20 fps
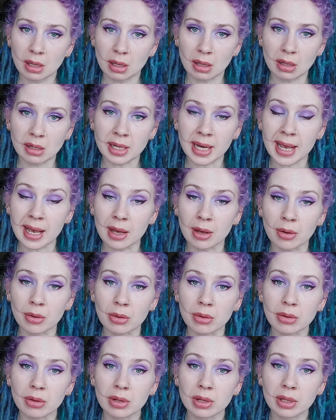And
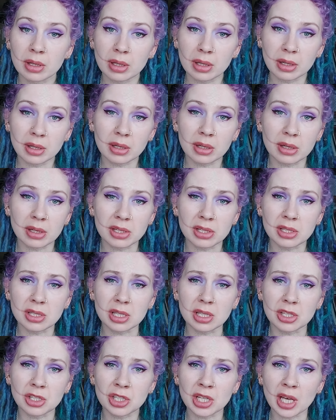now a
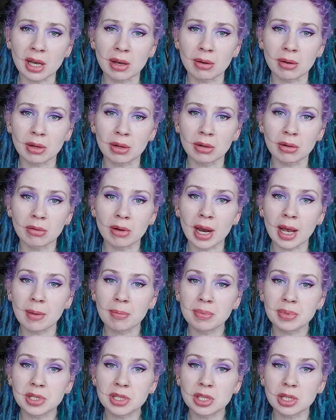gusty shower
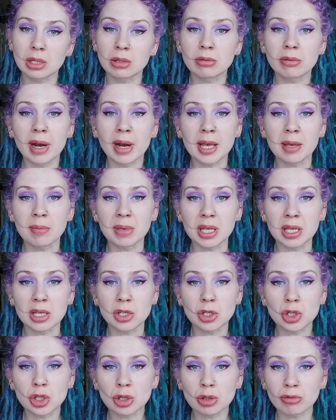wraps the grimy
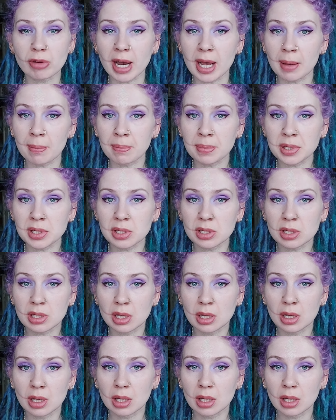scraps